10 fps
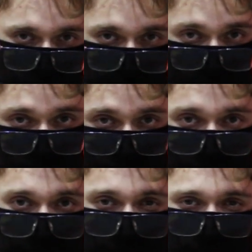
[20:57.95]
and
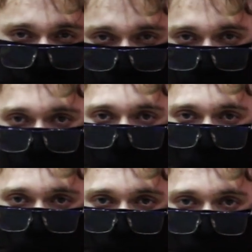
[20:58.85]
ASM
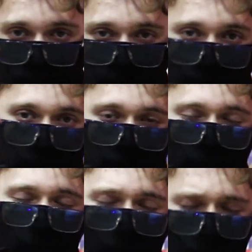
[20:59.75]
failed at
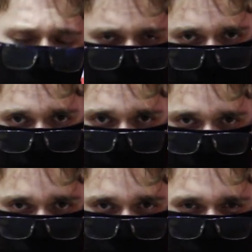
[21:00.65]
all of
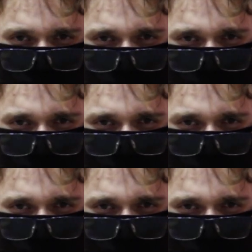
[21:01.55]
those,